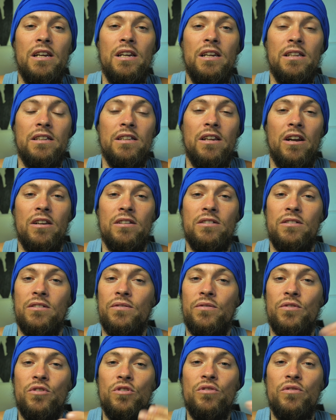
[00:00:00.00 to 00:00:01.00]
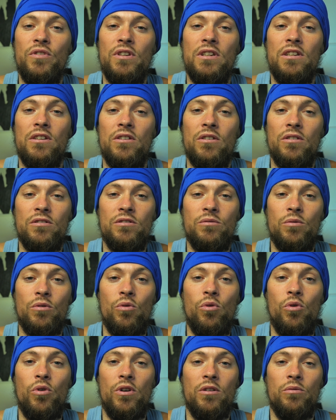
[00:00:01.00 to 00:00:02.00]
there's few videos
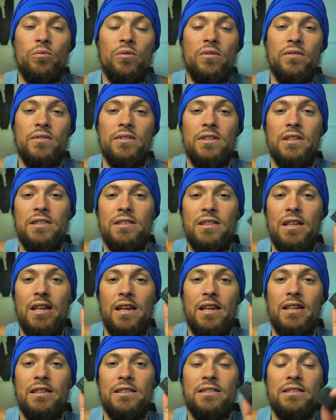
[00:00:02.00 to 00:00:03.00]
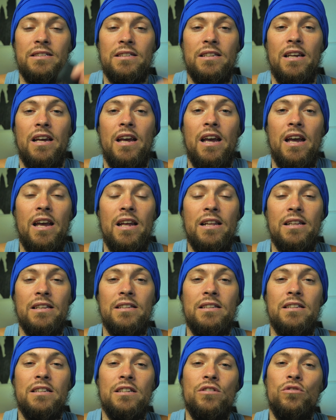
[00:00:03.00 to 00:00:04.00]
recorded with this lens, and
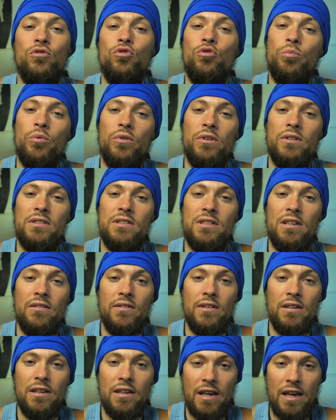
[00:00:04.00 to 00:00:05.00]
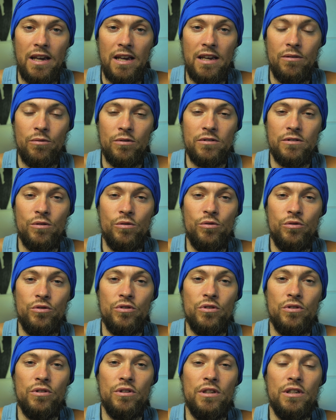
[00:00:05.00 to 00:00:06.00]
the 2.7K
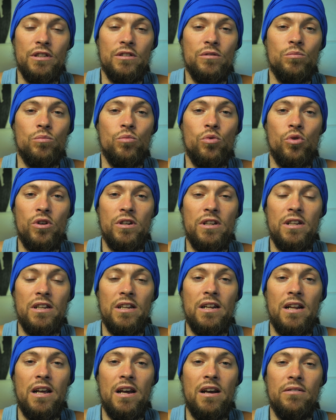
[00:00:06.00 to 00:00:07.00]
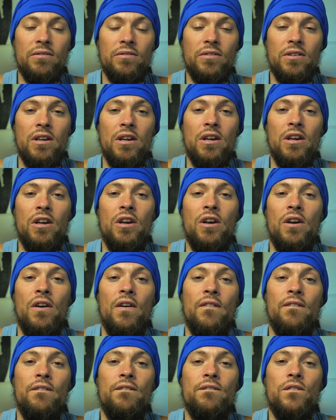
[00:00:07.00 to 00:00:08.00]
resolution is more than enough
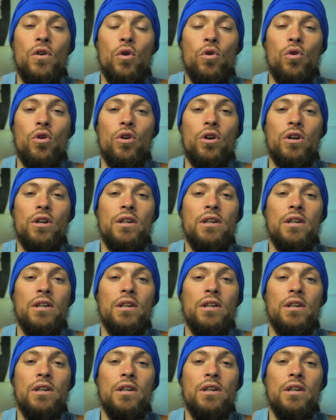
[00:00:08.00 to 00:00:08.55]
for